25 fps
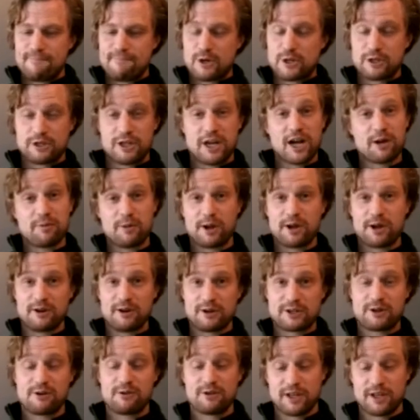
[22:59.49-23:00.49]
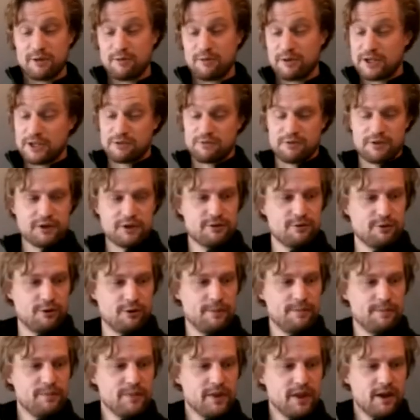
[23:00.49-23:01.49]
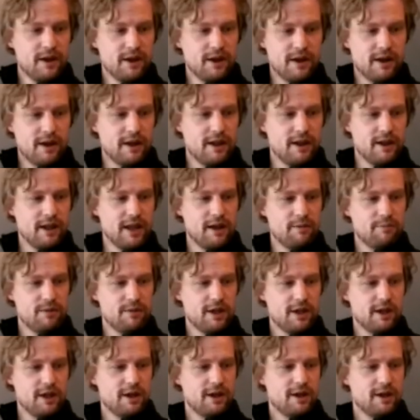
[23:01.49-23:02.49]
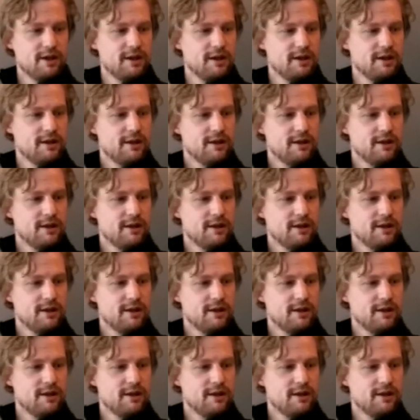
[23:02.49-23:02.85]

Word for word: which we'll talk about here shortly, which is really cool. Let me,